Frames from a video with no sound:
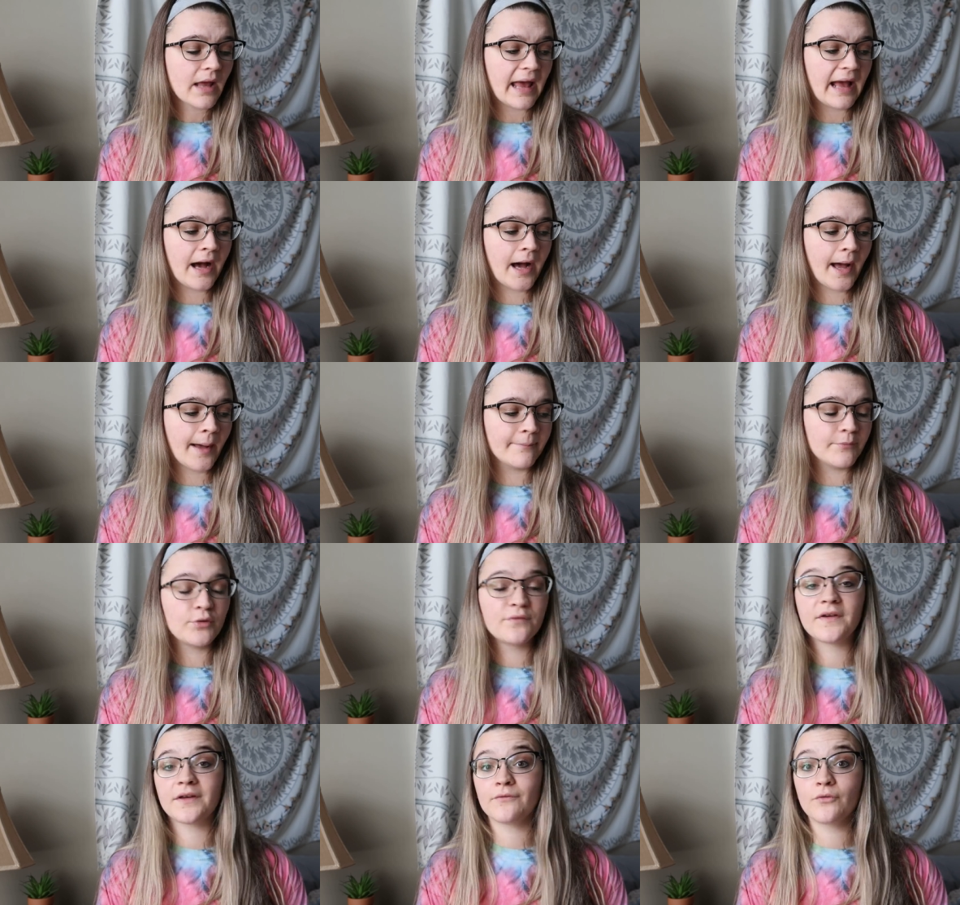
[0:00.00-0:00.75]
uh,
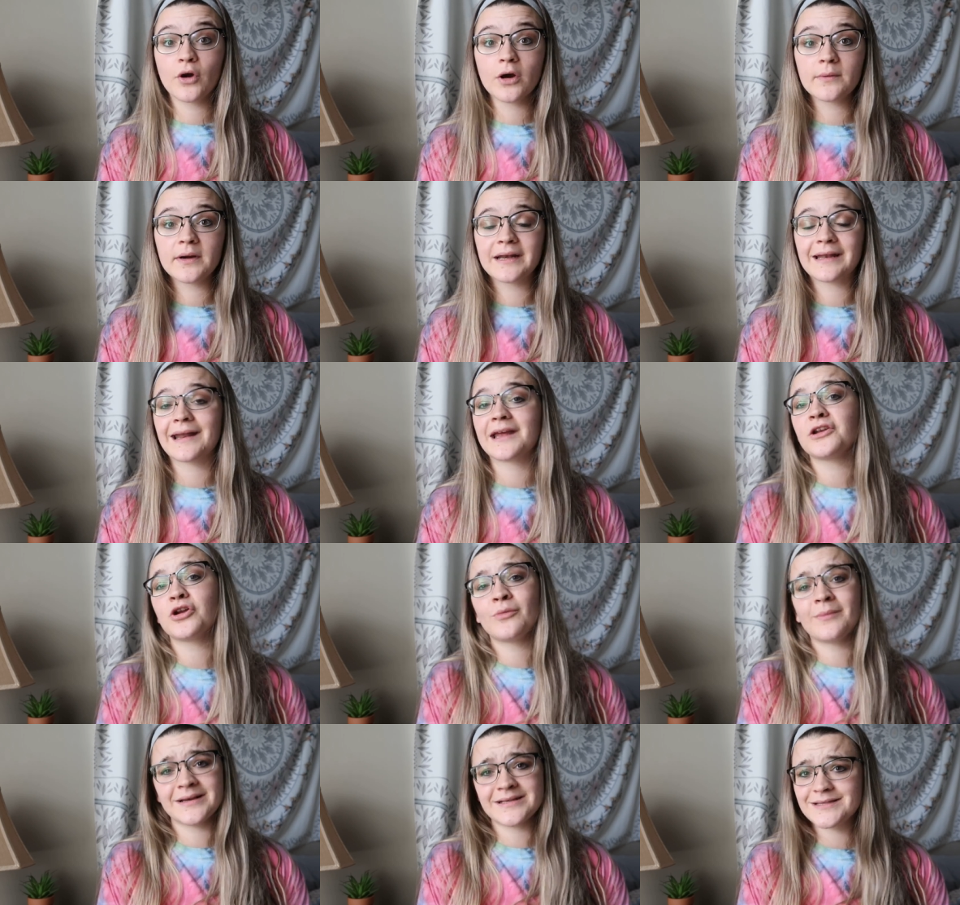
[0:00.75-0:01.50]
moving forward and I
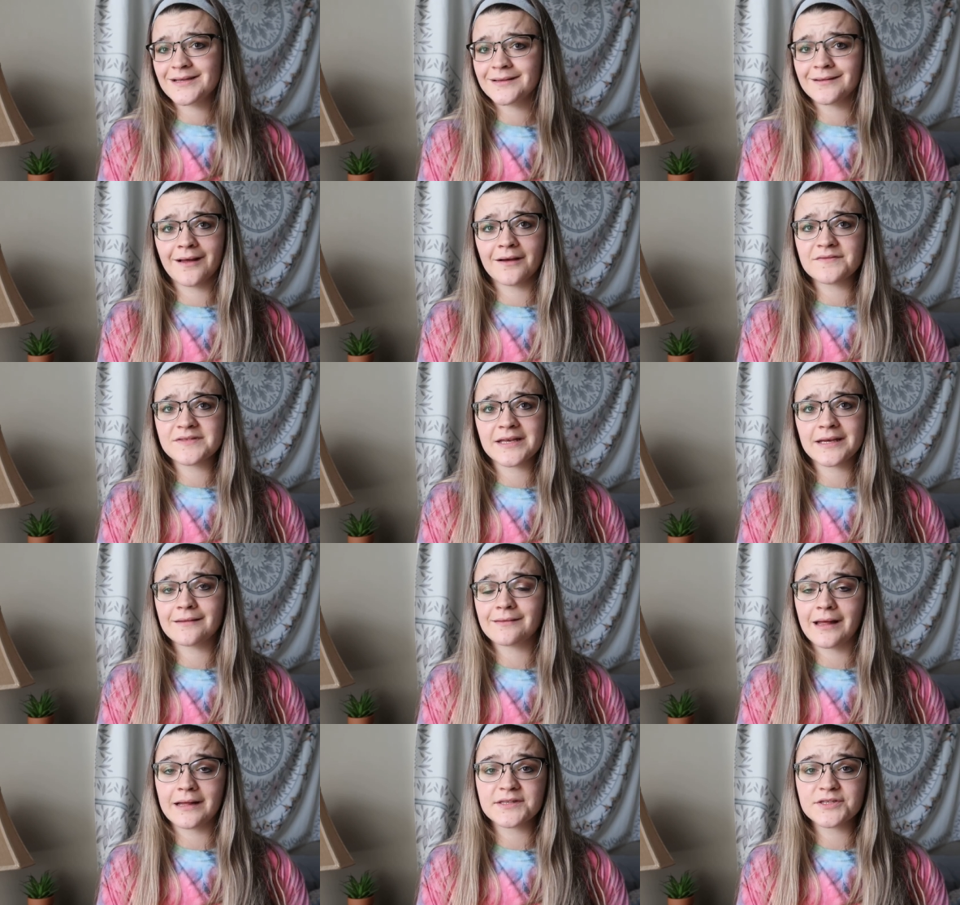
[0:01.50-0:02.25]
know my son loves
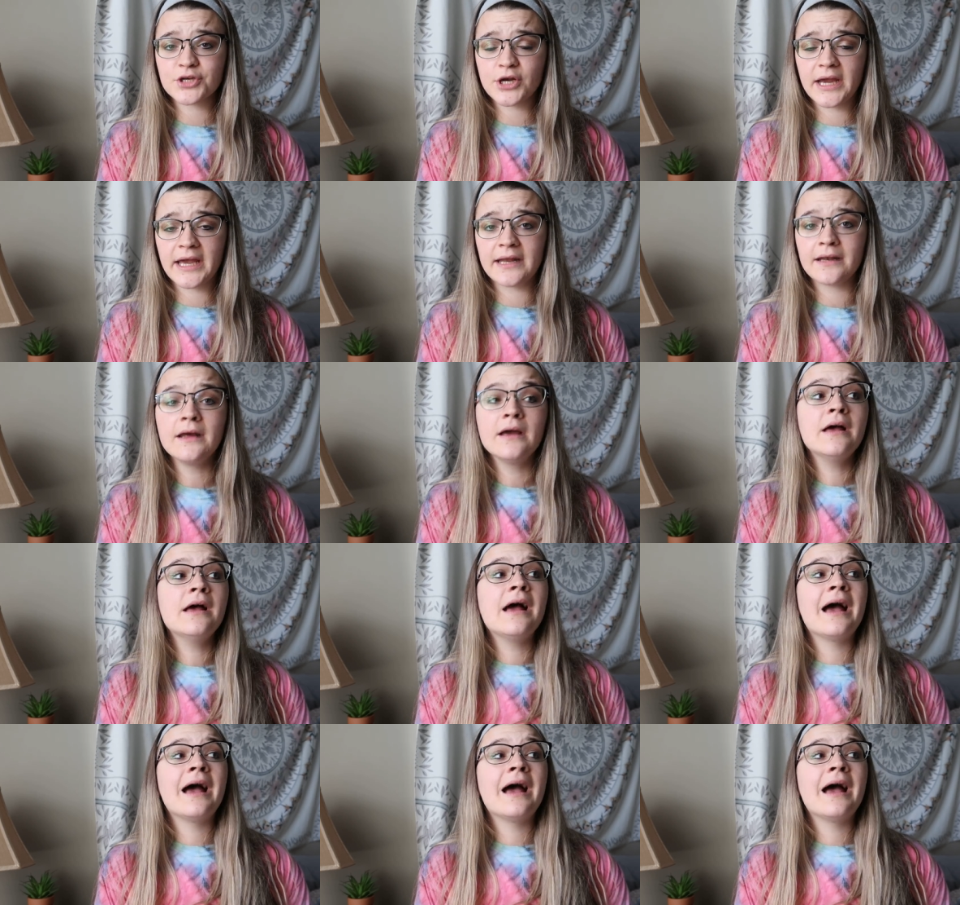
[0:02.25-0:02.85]
it and that's great